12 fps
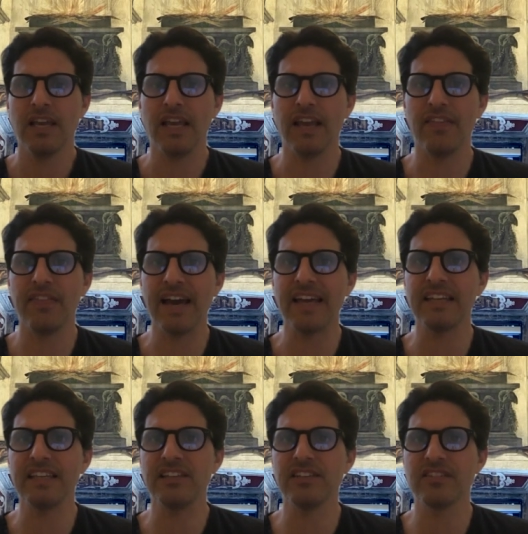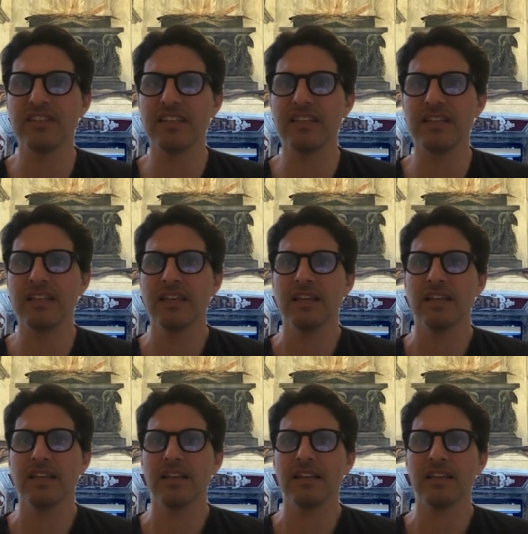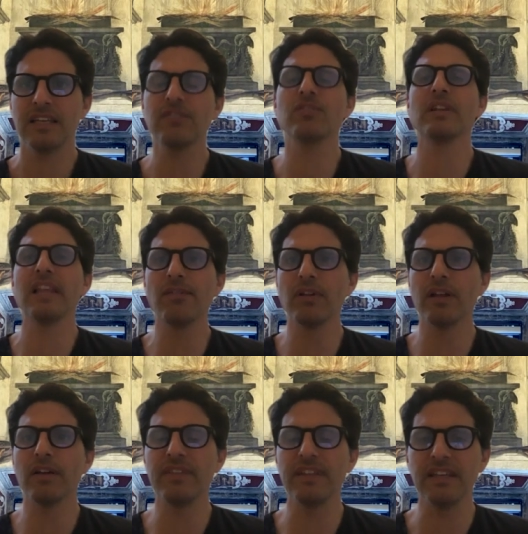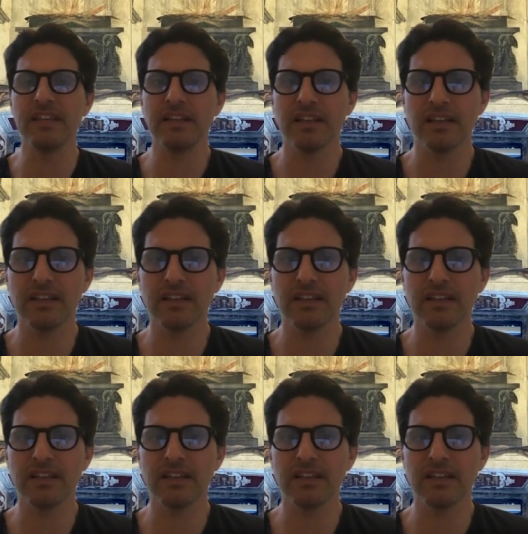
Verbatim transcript: And that is the, gives you a level of the,